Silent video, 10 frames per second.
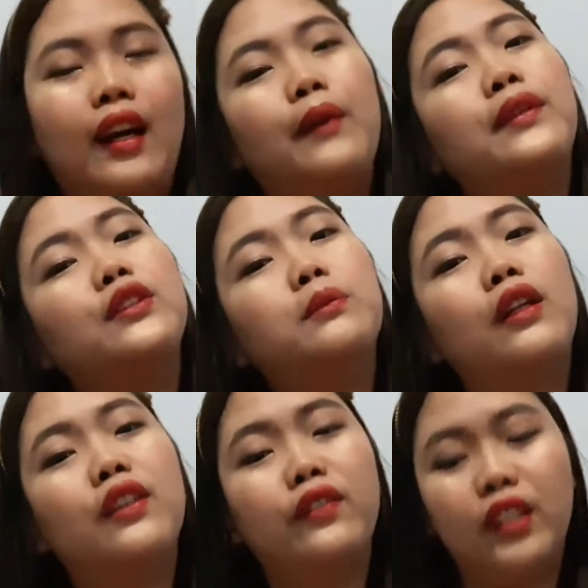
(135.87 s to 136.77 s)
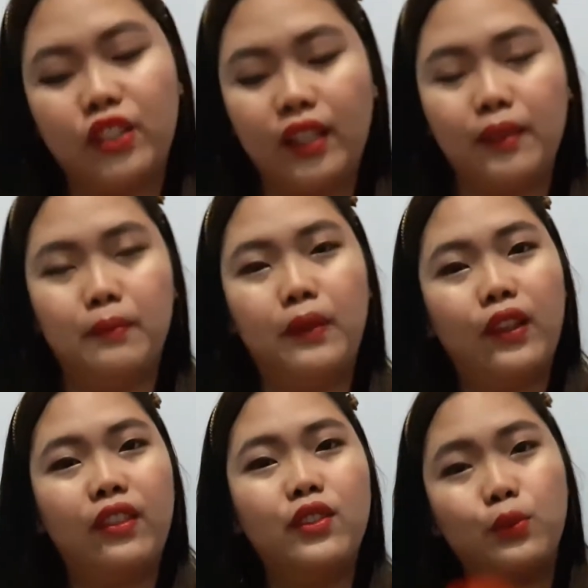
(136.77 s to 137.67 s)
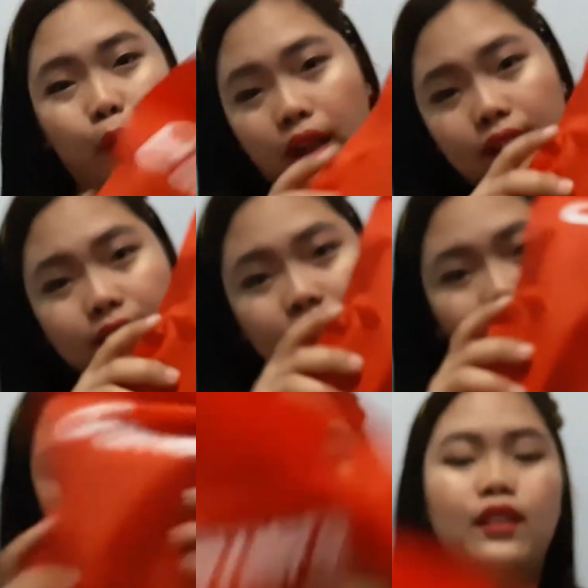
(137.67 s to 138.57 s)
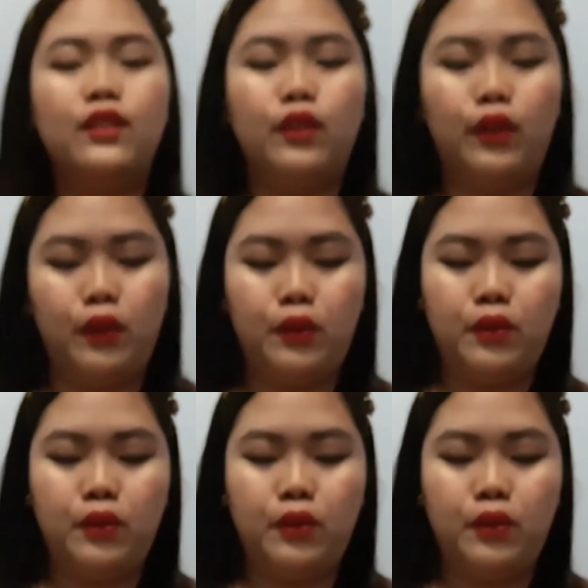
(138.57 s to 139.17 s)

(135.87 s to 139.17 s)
I went to Mall of Asia and bought this one. So